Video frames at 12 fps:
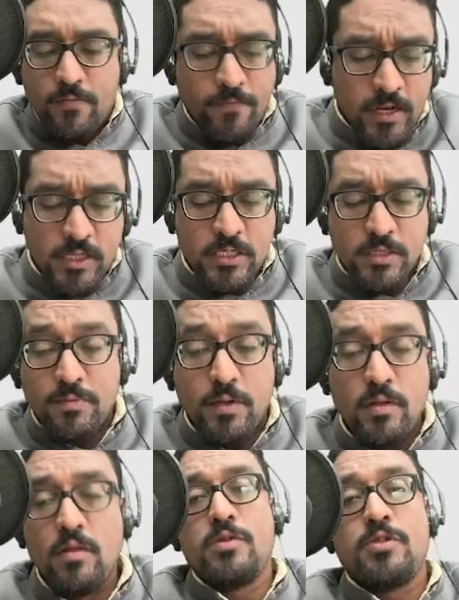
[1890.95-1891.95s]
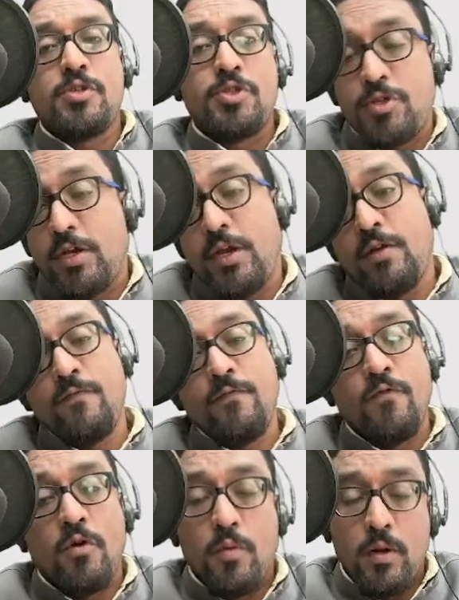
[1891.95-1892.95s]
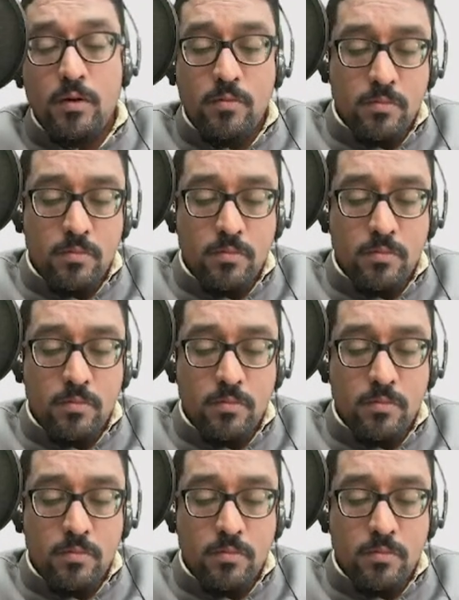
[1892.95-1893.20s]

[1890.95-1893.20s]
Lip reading: Very simple, straightforward.